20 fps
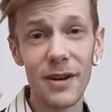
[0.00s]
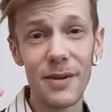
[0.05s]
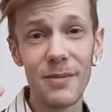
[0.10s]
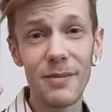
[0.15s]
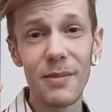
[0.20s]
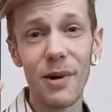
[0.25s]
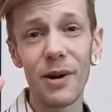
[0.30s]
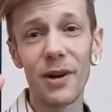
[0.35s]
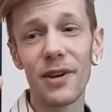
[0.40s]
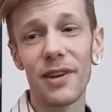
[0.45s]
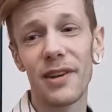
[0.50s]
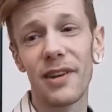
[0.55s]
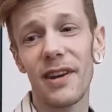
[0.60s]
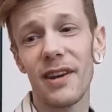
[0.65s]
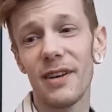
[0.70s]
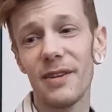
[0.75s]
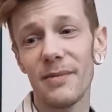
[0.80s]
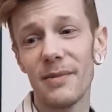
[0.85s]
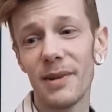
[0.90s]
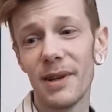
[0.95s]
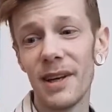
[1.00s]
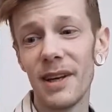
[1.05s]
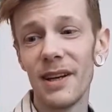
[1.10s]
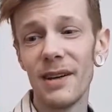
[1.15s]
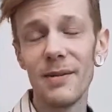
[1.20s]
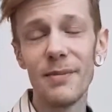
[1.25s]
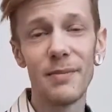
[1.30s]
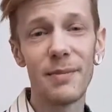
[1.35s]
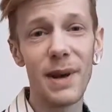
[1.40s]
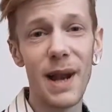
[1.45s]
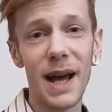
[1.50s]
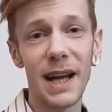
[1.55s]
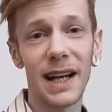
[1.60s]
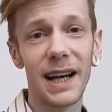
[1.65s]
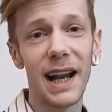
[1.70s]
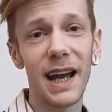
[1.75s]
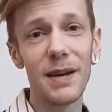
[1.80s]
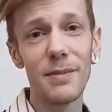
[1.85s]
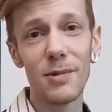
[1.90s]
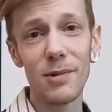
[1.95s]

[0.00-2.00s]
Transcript: Monotheme Black Label